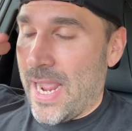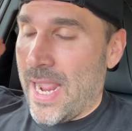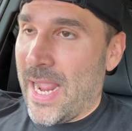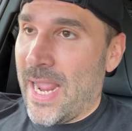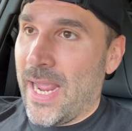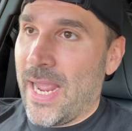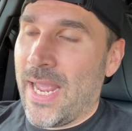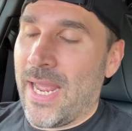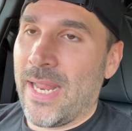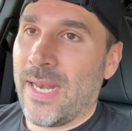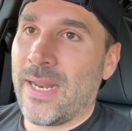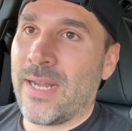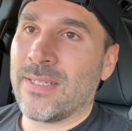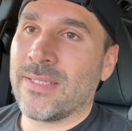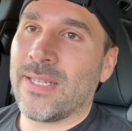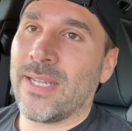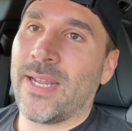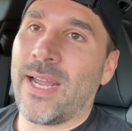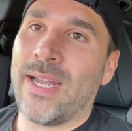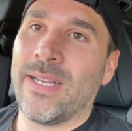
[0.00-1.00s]
And I
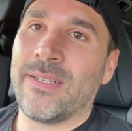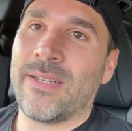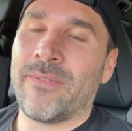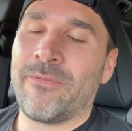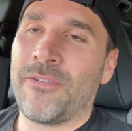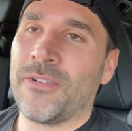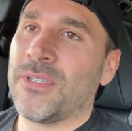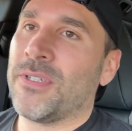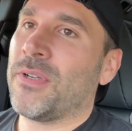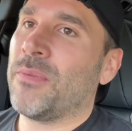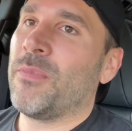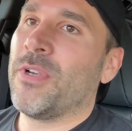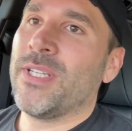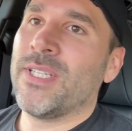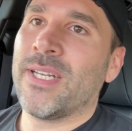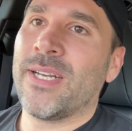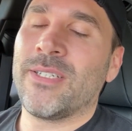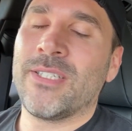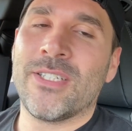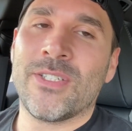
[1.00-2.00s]
was like, for some
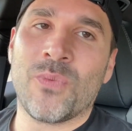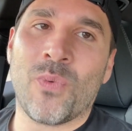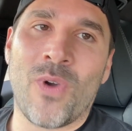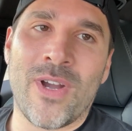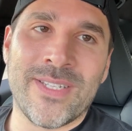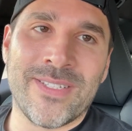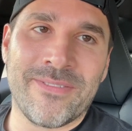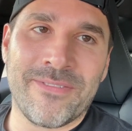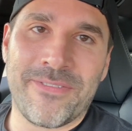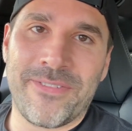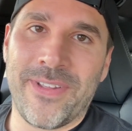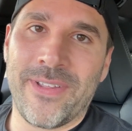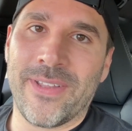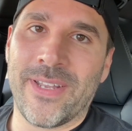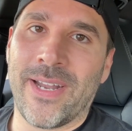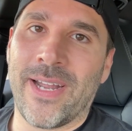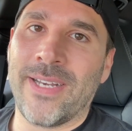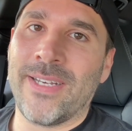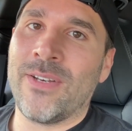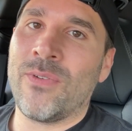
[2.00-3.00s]
reason, I just wasn't
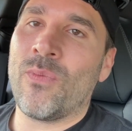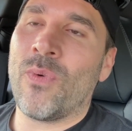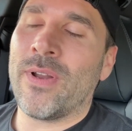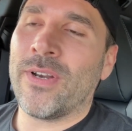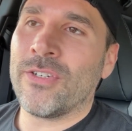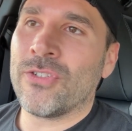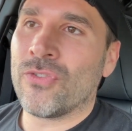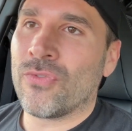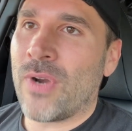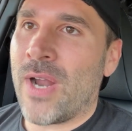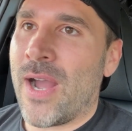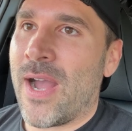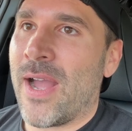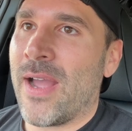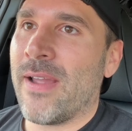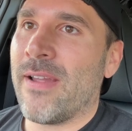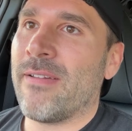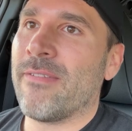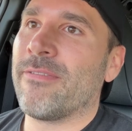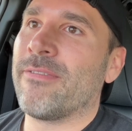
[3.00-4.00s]
feeling it. I didn't want to
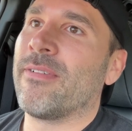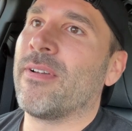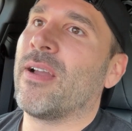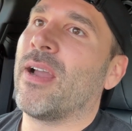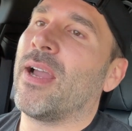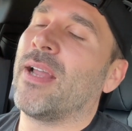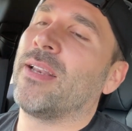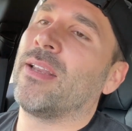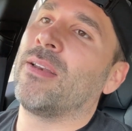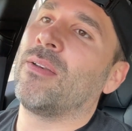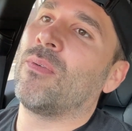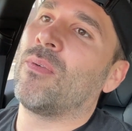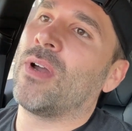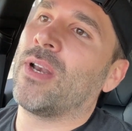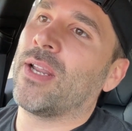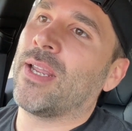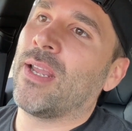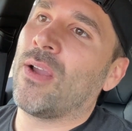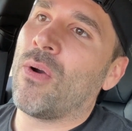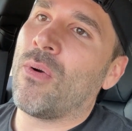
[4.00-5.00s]
drive. I didn't
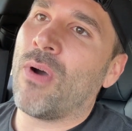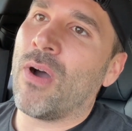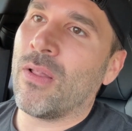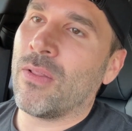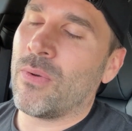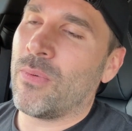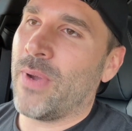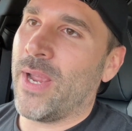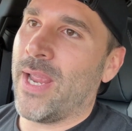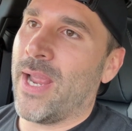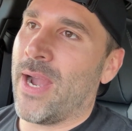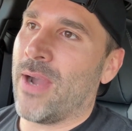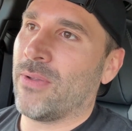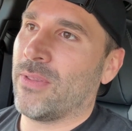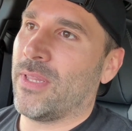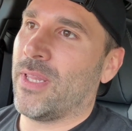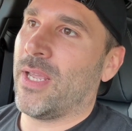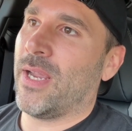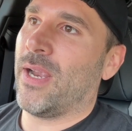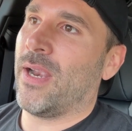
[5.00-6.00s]
want to go all the way
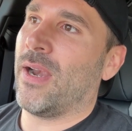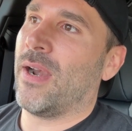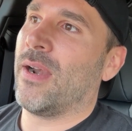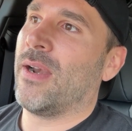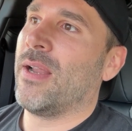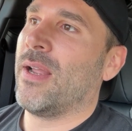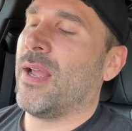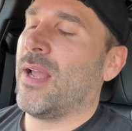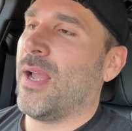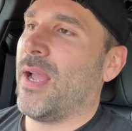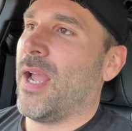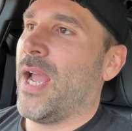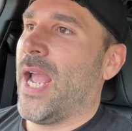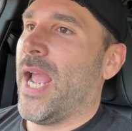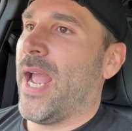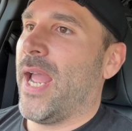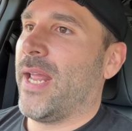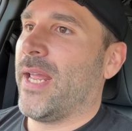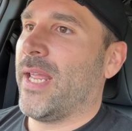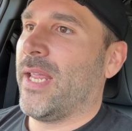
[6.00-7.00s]
out there.
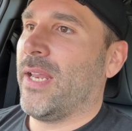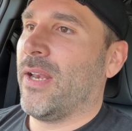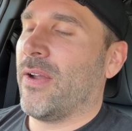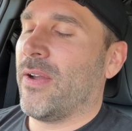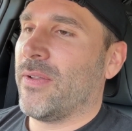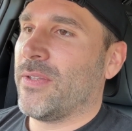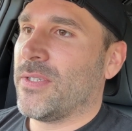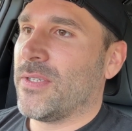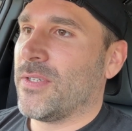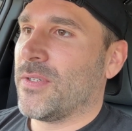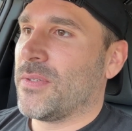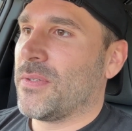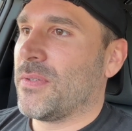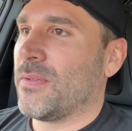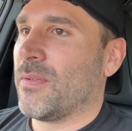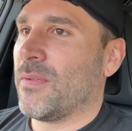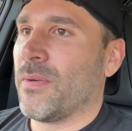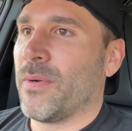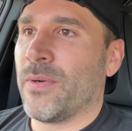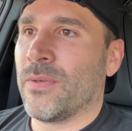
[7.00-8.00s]
You know,
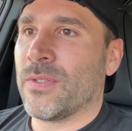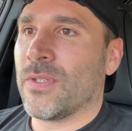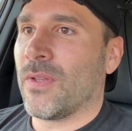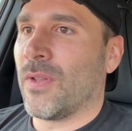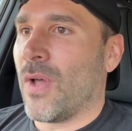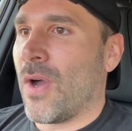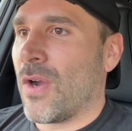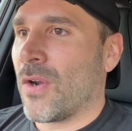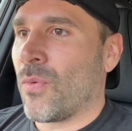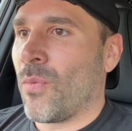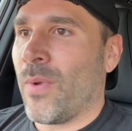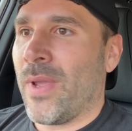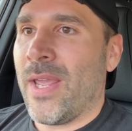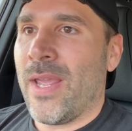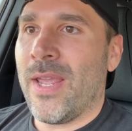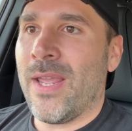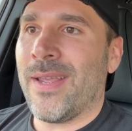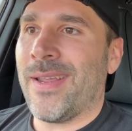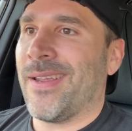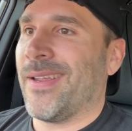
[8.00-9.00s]
it was a long
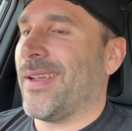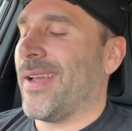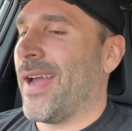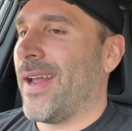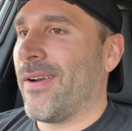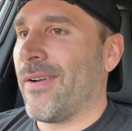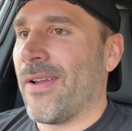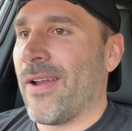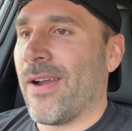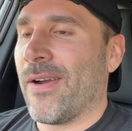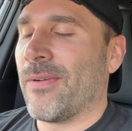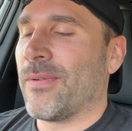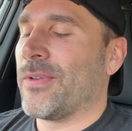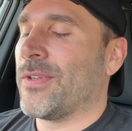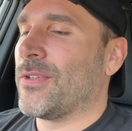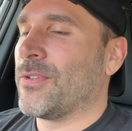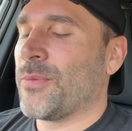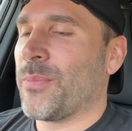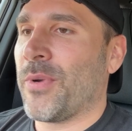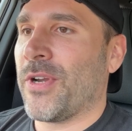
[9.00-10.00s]
week. I don't know.
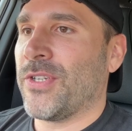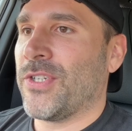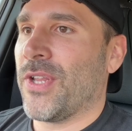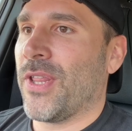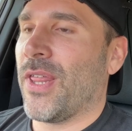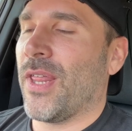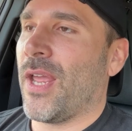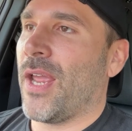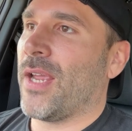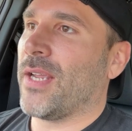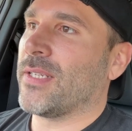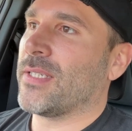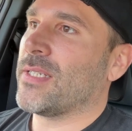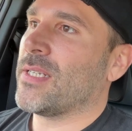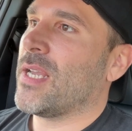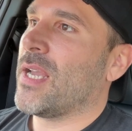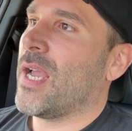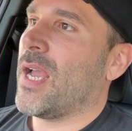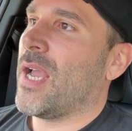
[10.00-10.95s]
There's a bunch of things.